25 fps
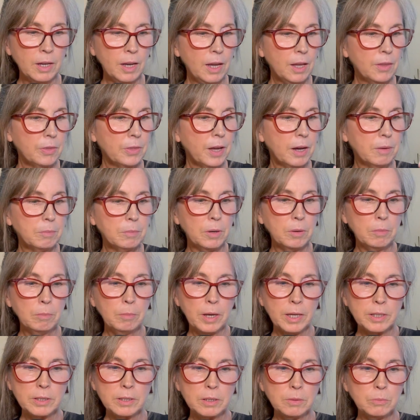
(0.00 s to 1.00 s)
that
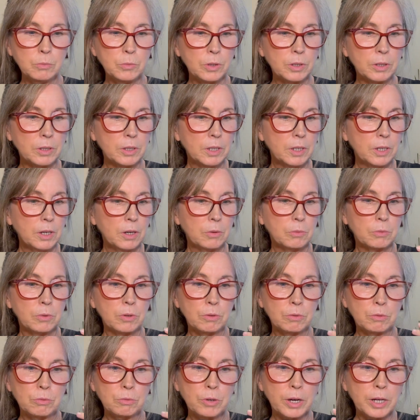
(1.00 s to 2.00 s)
momentum, we're
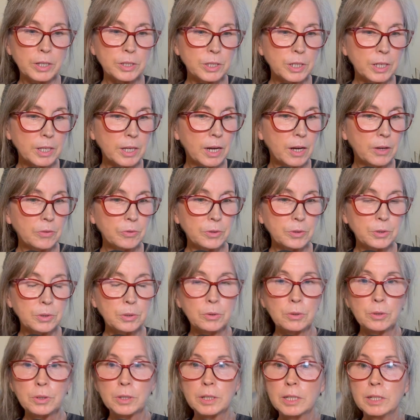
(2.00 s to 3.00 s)
rushing out the
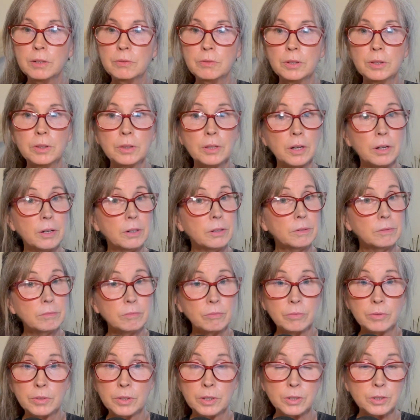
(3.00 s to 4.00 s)
door, even though
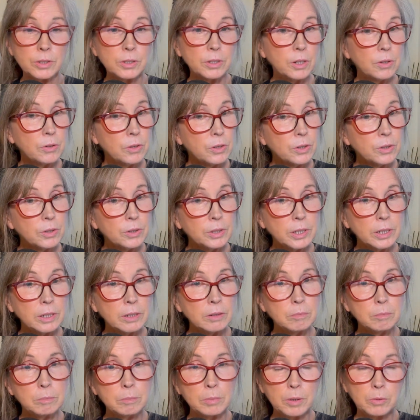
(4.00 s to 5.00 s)
there's no hurry,
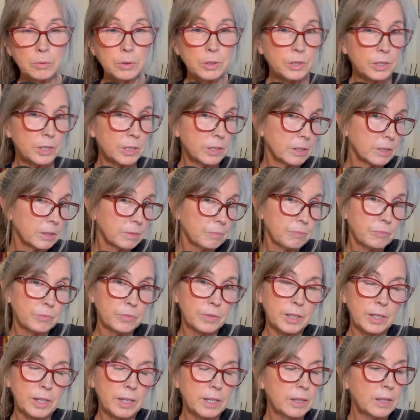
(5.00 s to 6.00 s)
but we're just
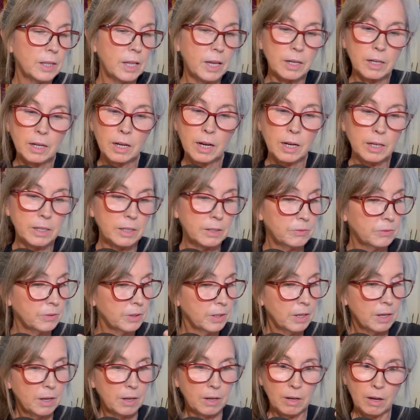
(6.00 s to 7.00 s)
in that kind of,
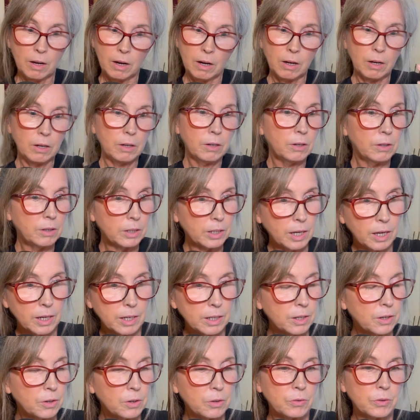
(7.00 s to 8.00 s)
oh, I got to
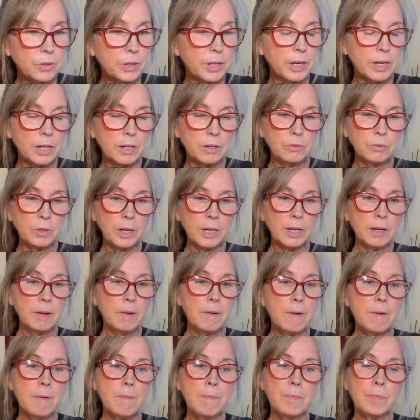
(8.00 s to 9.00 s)
get over there, right?
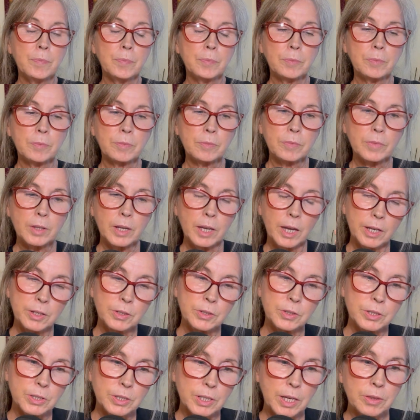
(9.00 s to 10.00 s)
And you
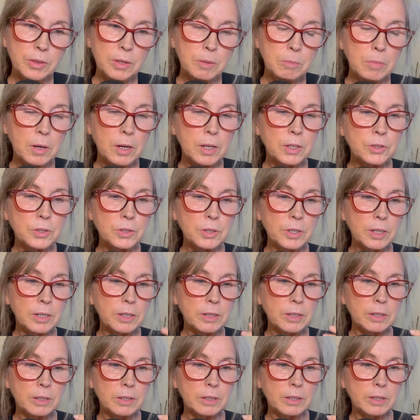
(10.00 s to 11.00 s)
said the mantra
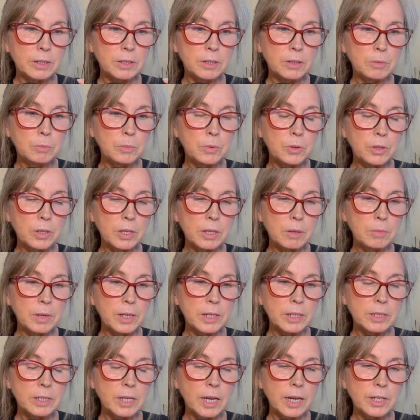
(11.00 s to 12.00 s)
in your morning
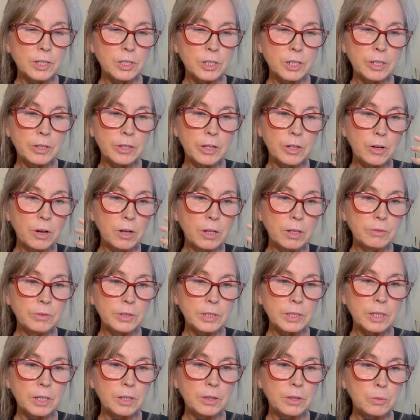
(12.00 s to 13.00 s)
meditation, and then all of a
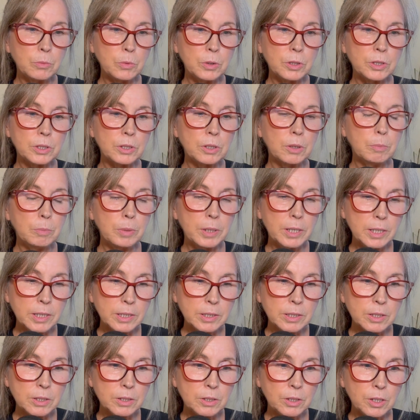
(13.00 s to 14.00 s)
sudden the words go, peace
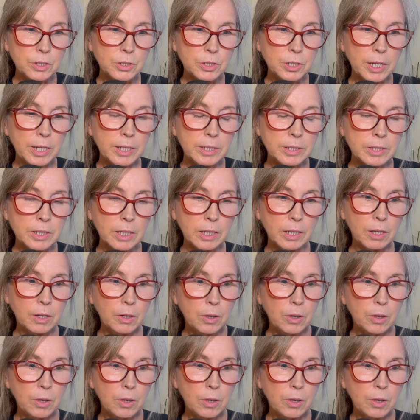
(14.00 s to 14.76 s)
is not chasing.